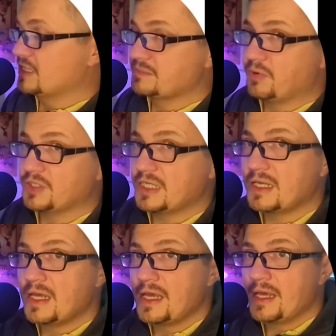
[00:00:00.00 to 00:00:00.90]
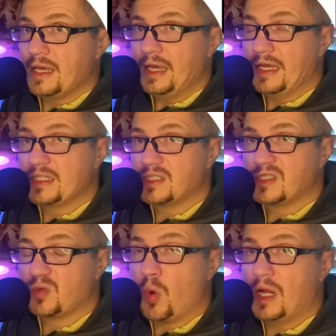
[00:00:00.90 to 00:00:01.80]
project, its
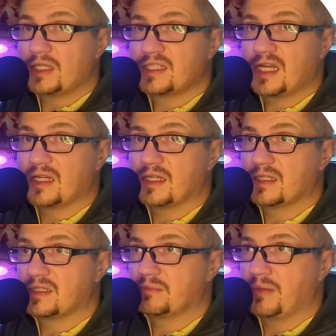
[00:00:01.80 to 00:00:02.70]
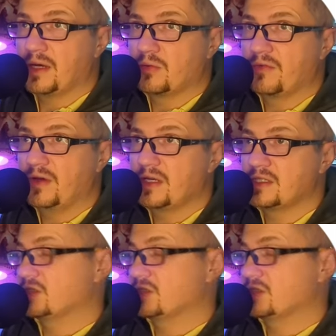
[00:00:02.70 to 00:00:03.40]
wildcards by reverse, so